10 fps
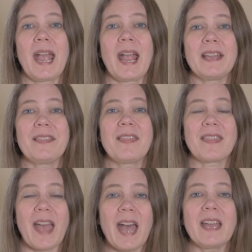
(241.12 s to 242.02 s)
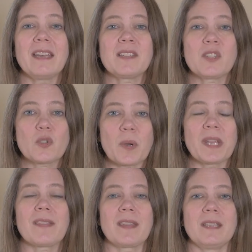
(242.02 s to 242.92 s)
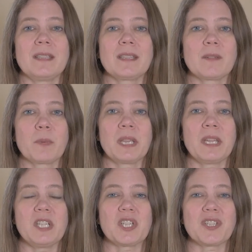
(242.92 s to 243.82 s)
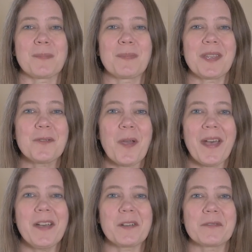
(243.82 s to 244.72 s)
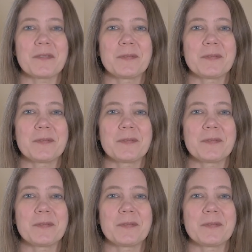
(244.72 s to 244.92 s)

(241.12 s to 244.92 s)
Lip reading: and that strengthens the relationship that you have.